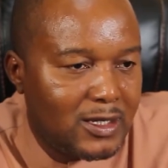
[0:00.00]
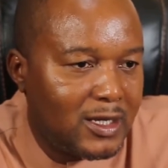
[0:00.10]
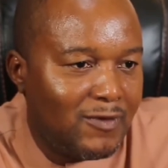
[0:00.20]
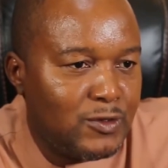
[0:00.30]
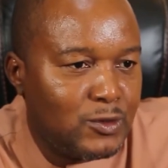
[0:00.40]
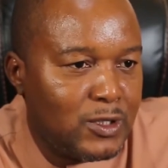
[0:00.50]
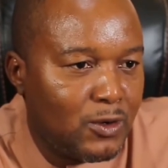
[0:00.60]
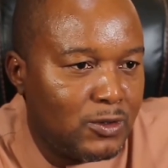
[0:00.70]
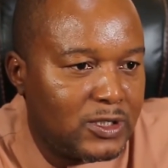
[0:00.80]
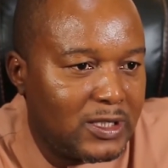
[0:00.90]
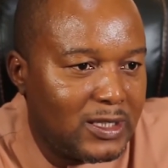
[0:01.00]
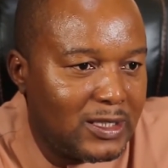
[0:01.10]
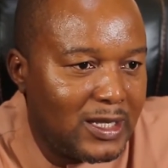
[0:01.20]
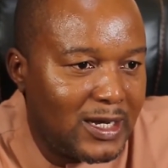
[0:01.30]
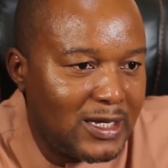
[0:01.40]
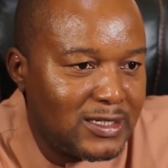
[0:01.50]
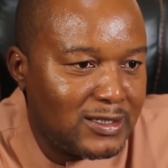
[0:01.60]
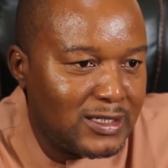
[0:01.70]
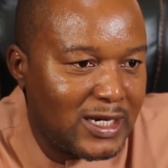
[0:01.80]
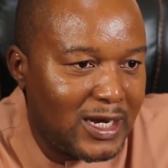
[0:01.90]
Given to the country. They are getting
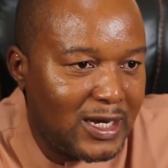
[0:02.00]
richer.